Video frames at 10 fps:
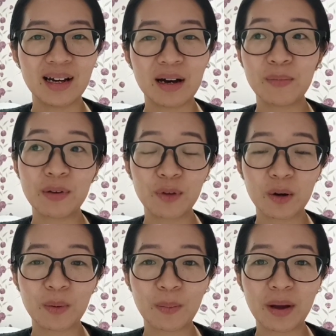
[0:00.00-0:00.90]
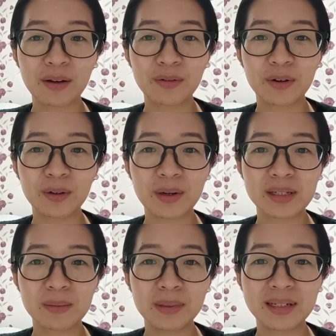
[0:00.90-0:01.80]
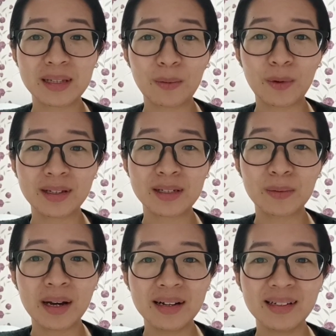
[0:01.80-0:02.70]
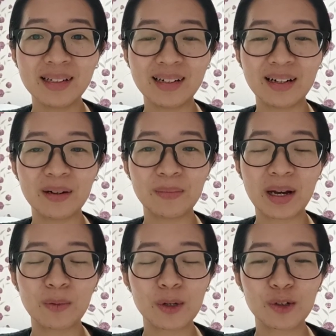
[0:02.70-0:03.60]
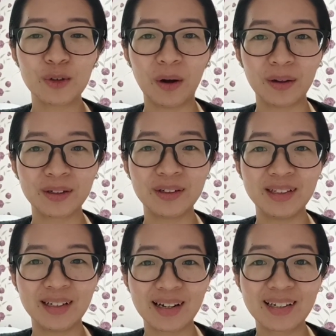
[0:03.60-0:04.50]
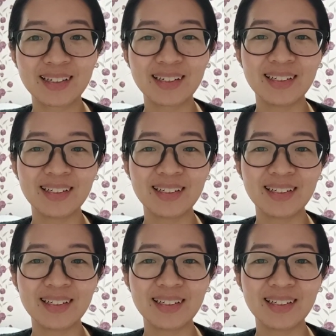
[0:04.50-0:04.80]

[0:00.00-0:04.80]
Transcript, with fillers: um, if you're preparing for USMLE Step 1 as well, um, I wish you all good luck.